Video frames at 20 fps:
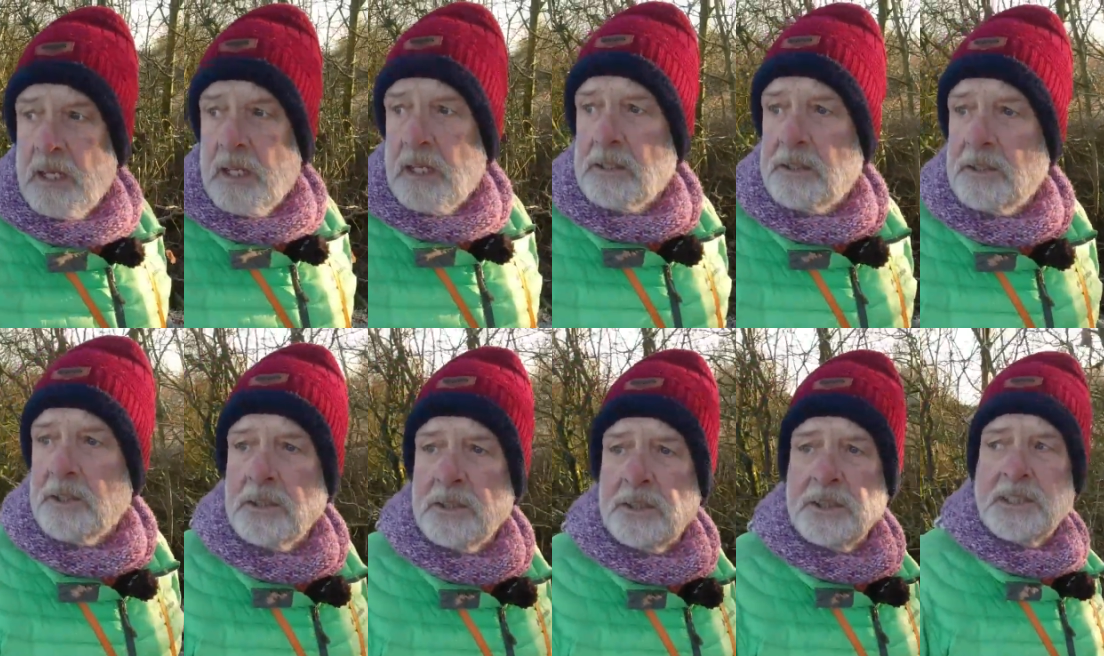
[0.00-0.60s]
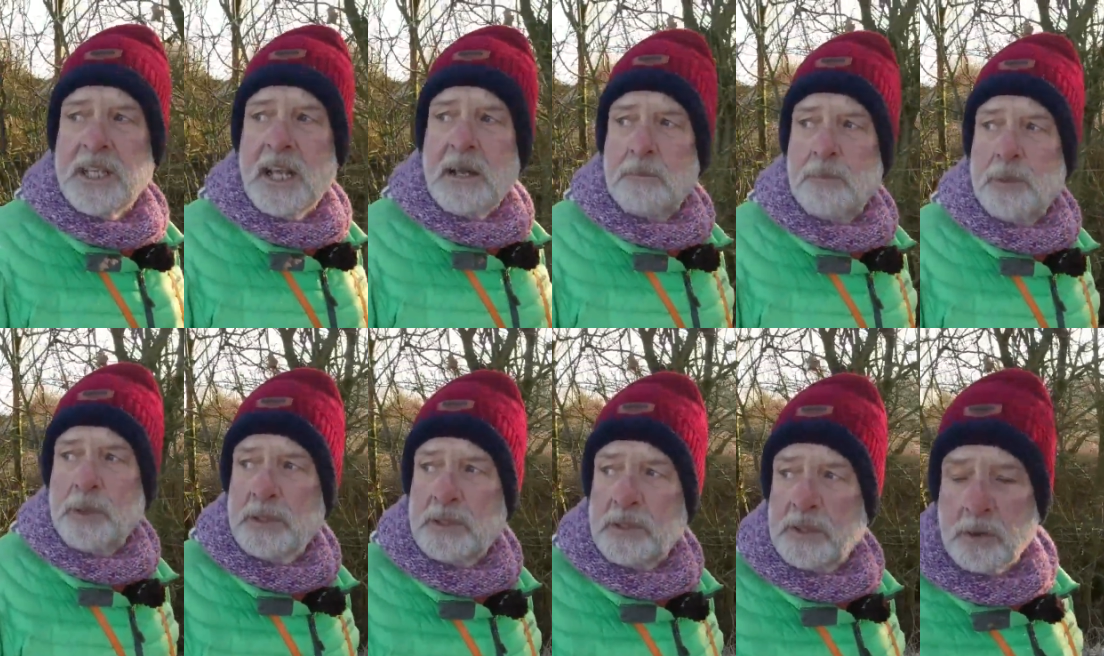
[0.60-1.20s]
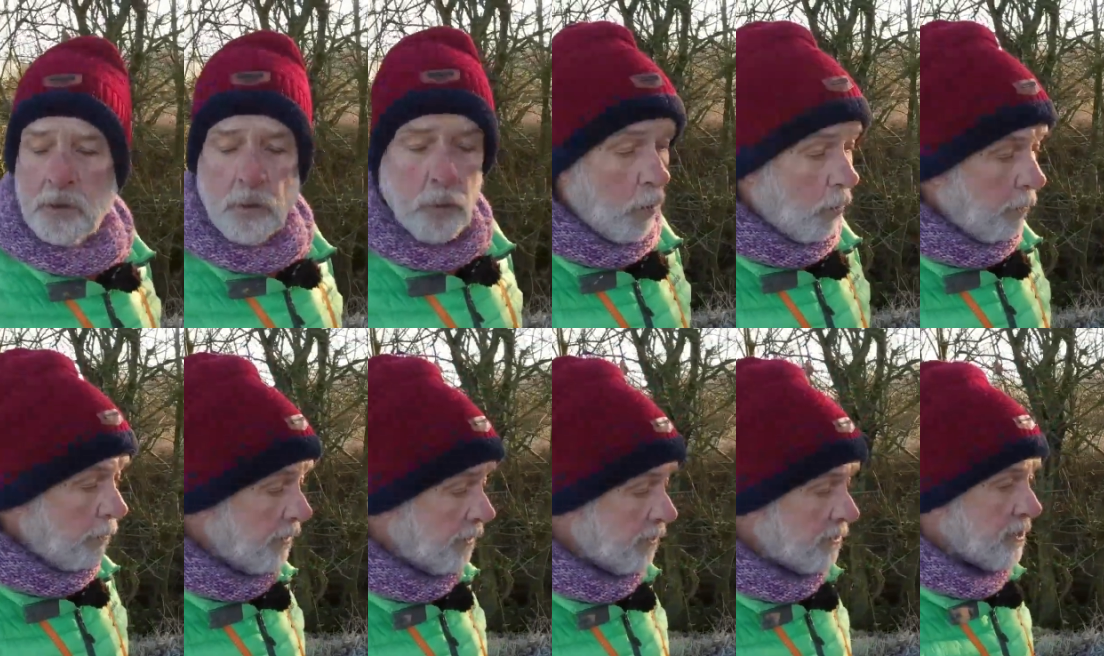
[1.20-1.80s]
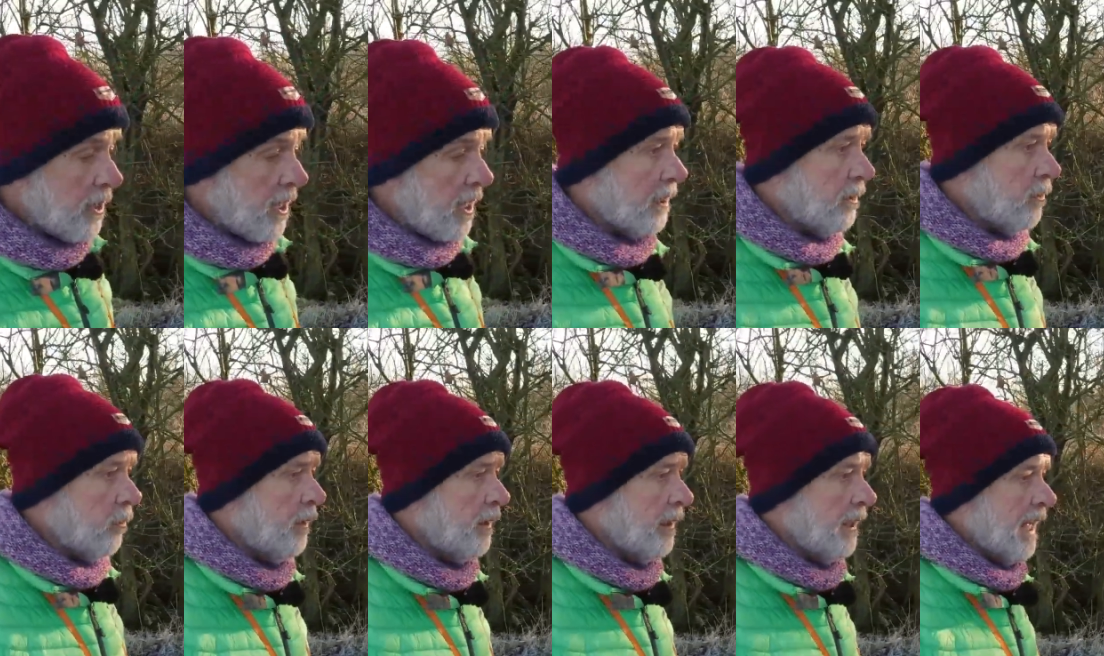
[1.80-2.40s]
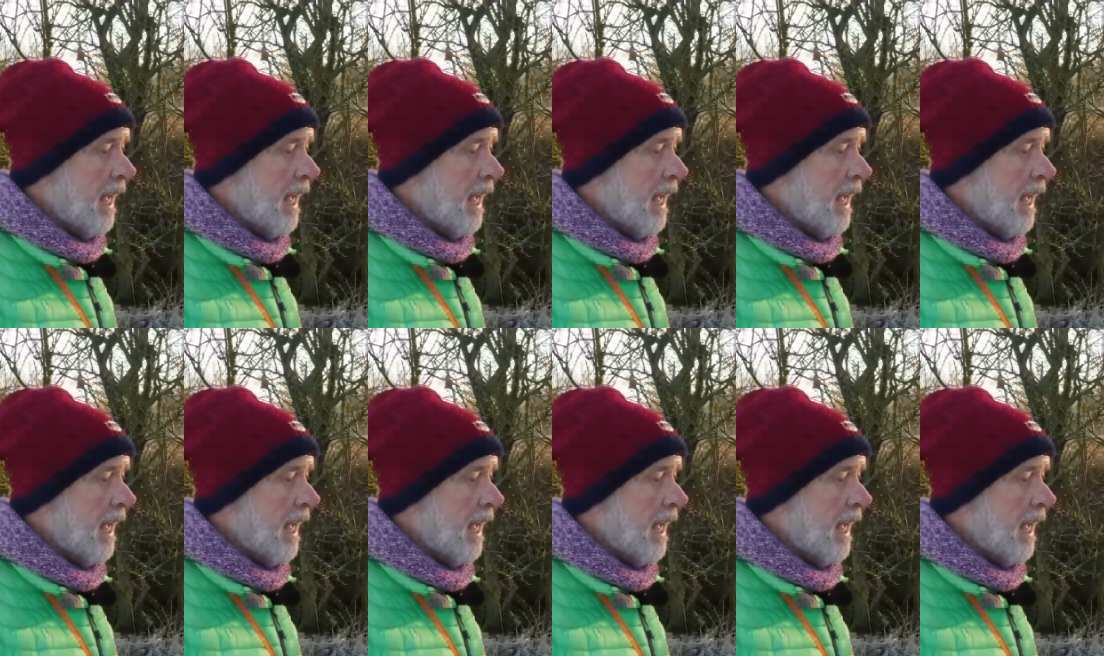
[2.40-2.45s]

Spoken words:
As soon as the temperatures go up, they'll start growing